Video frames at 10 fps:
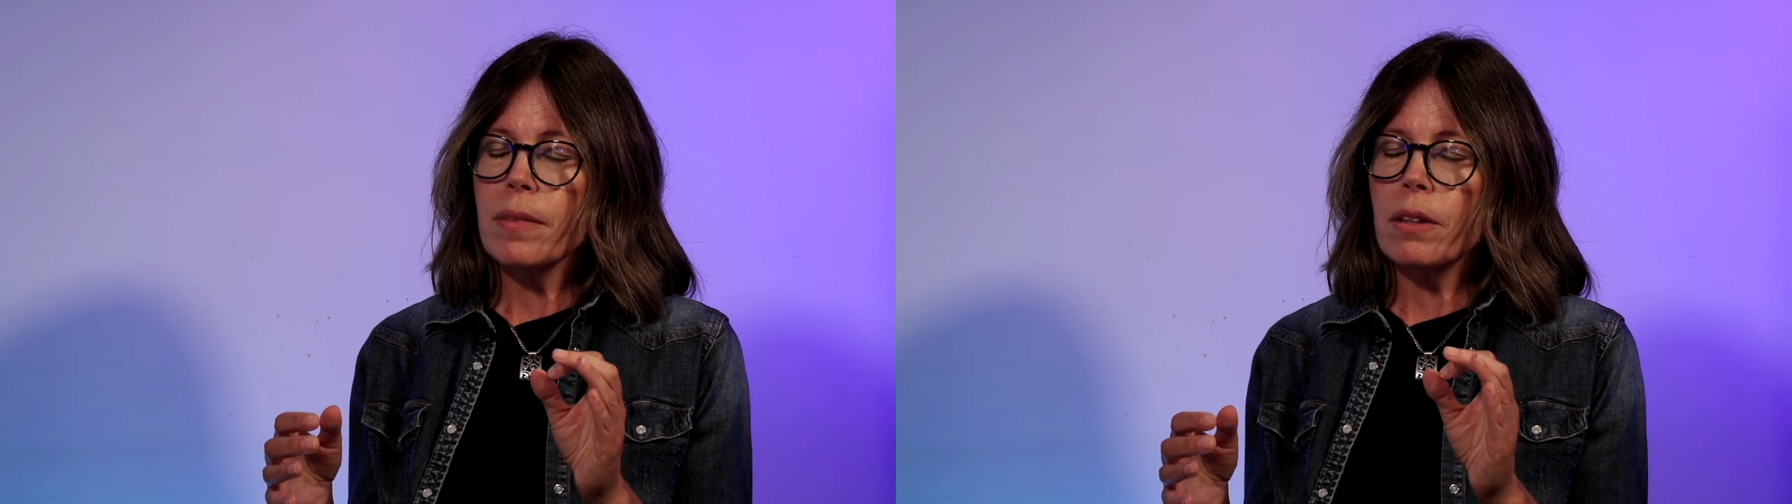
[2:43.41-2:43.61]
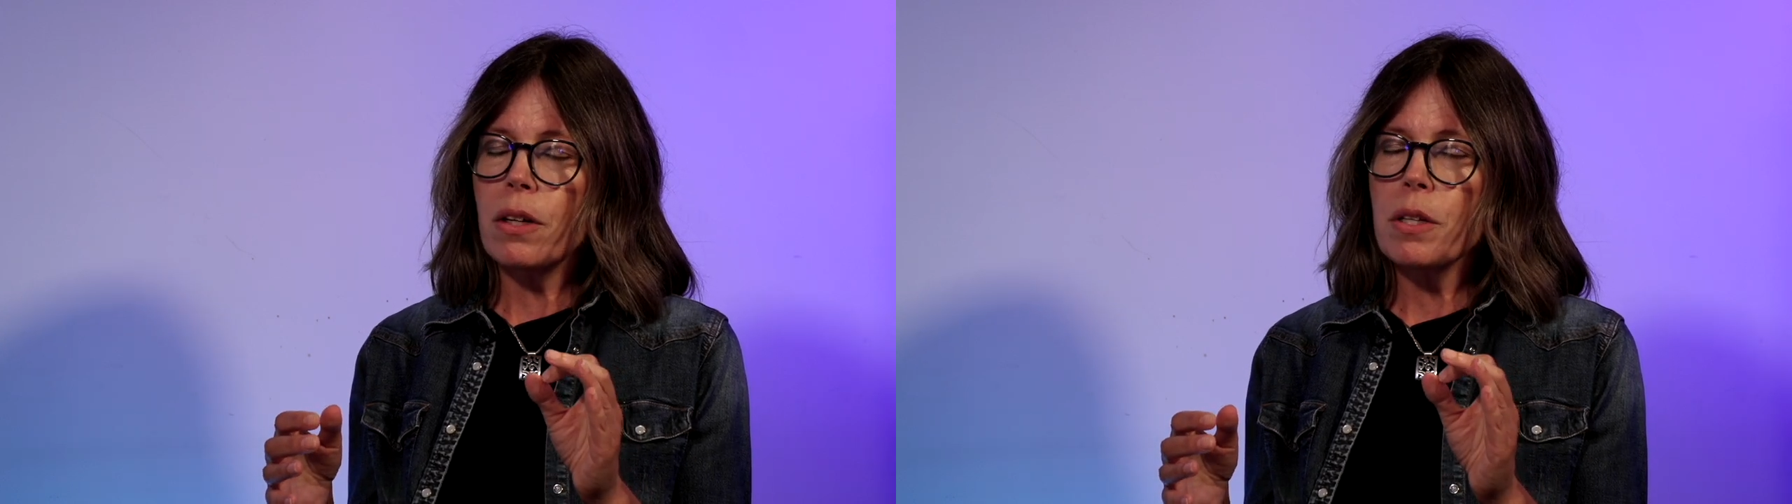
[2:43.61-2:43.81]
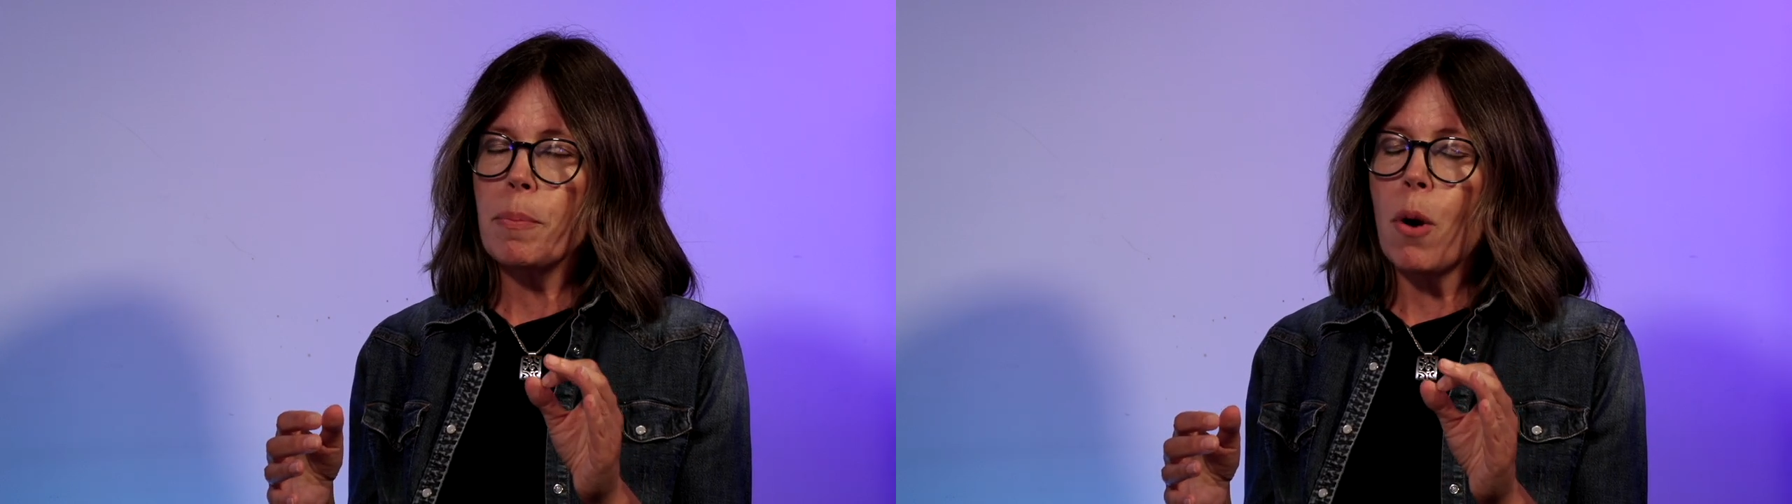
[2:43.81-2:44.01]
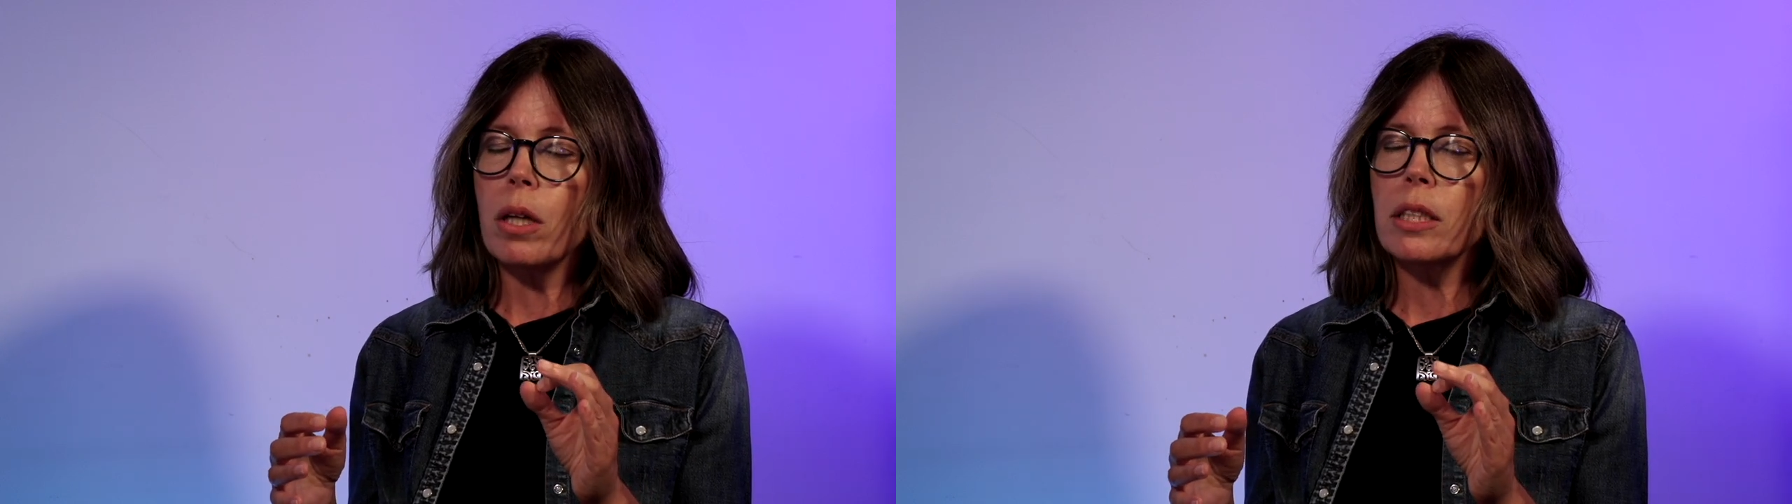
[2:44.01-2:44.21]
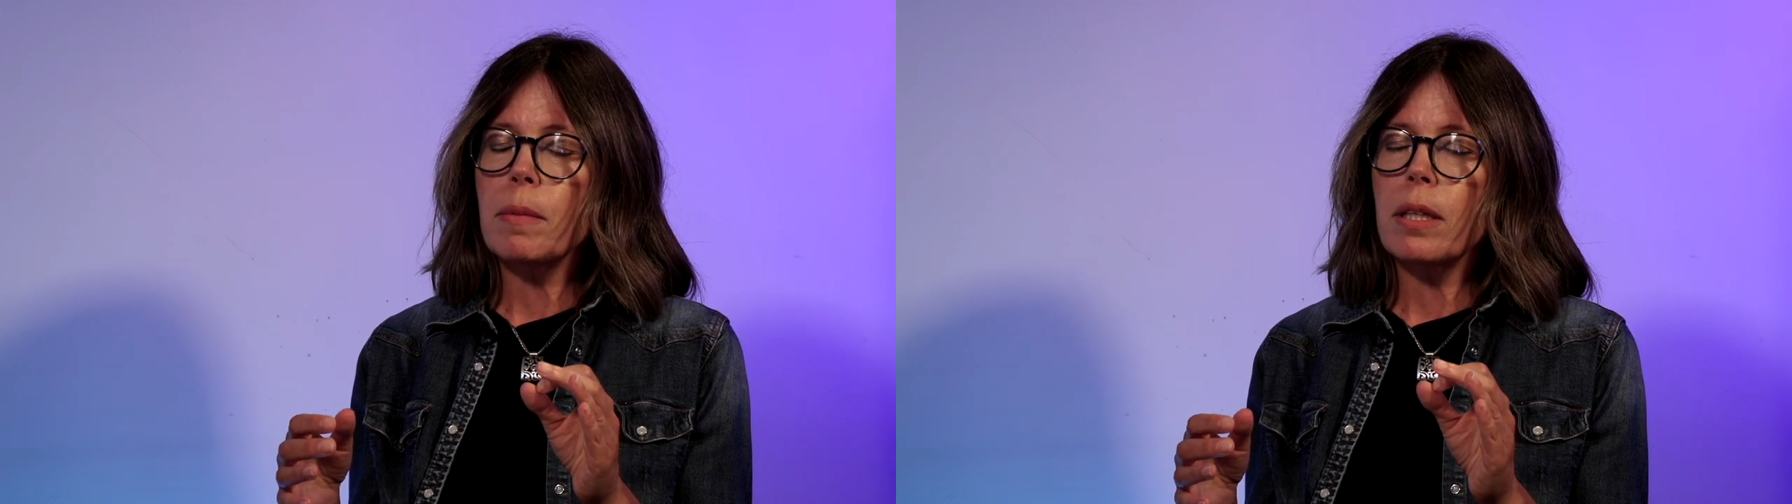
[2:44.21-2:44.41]
there's
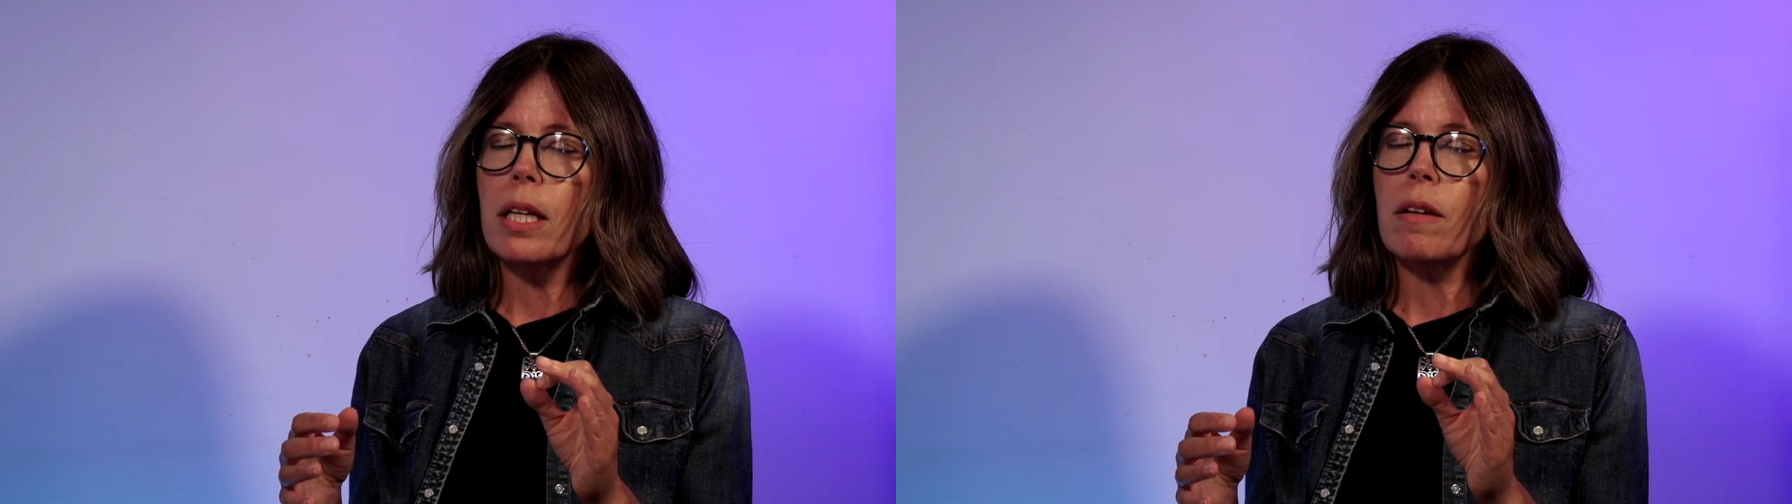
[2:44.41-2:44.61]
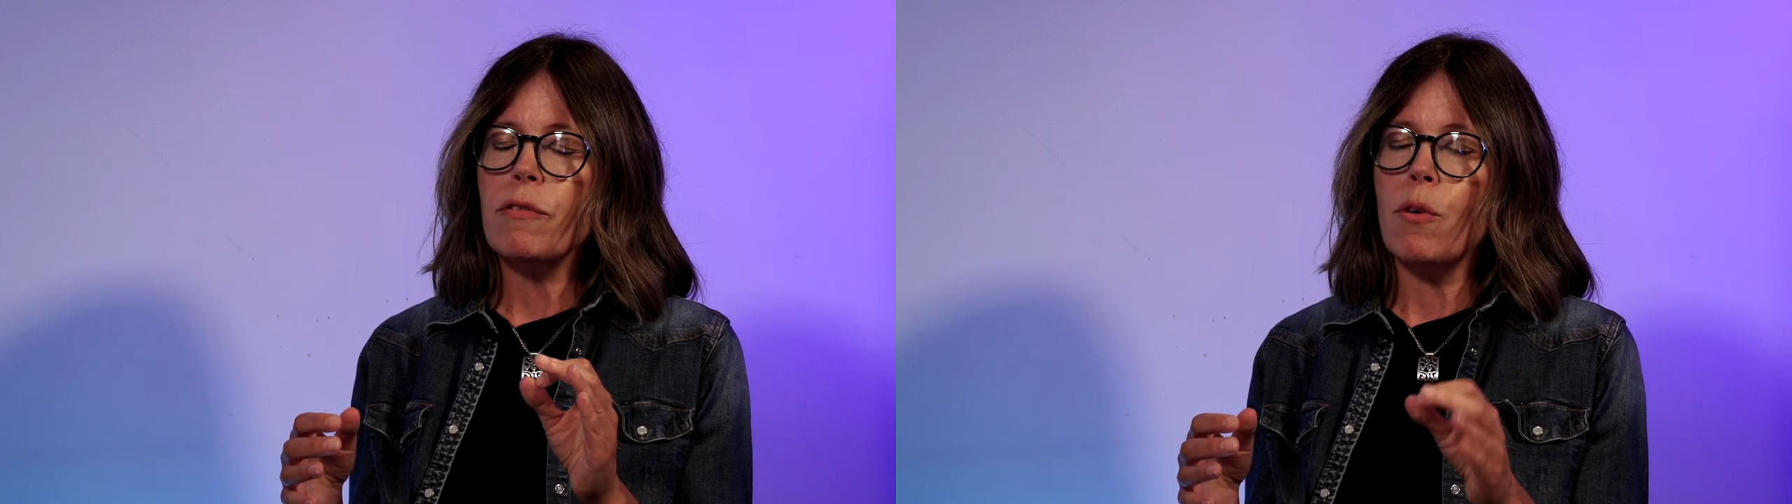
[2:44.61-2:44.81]
approximately